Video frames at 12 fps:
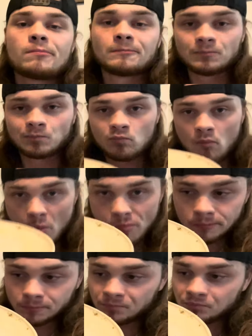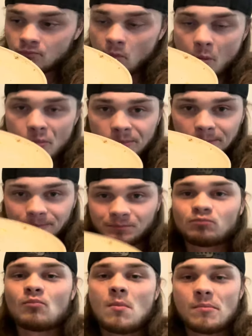As you could tell, the food was
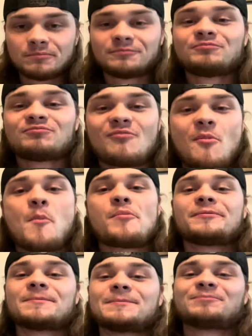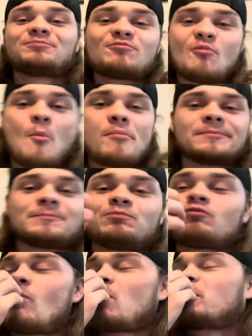freaking delicious. Ate two heaping full
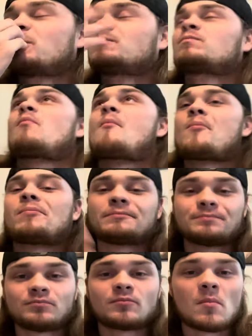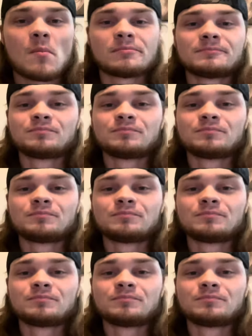plates of it. It was freaking good.